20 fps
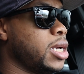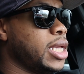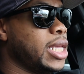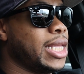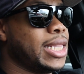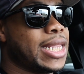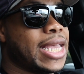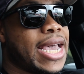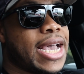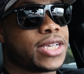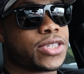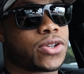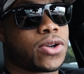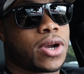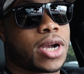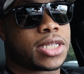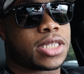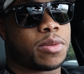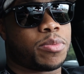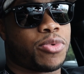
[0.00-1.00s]
in
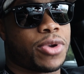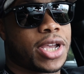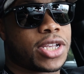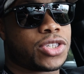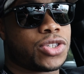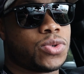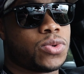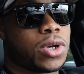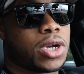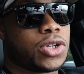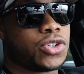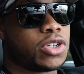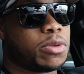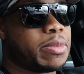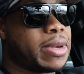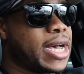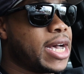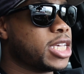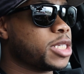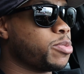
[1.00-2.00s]
NASCAR to break 200
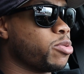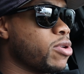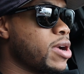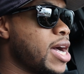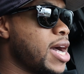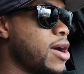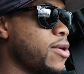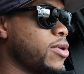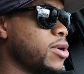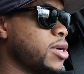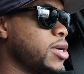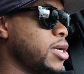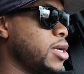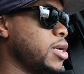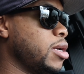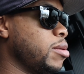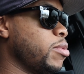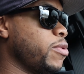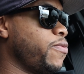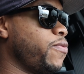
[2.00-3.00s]
miles per hour
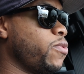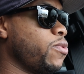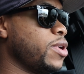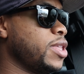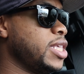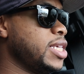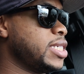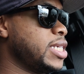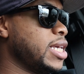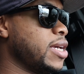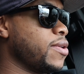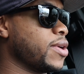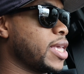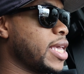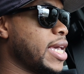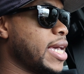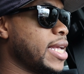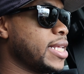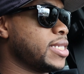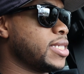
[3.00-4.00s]
before these
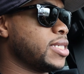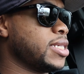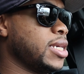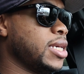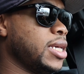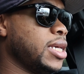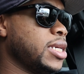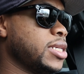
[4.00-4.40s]
Hellcats.